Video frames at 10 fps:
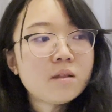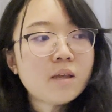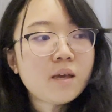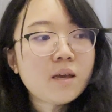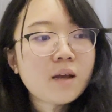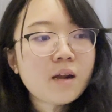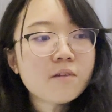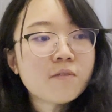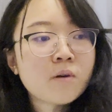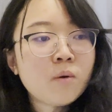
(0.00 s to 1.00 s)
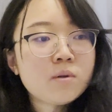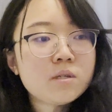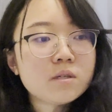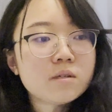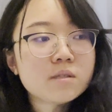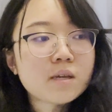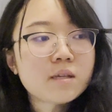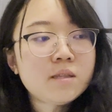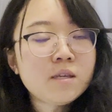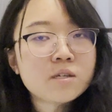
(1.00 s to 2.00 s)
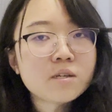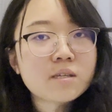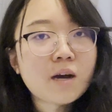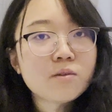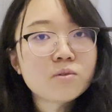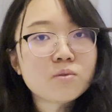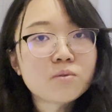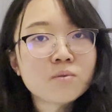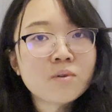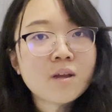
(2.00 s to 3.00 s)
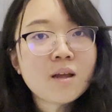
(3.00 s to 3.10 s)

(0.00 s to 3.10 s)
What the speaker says: they kind of coach us and teach us how to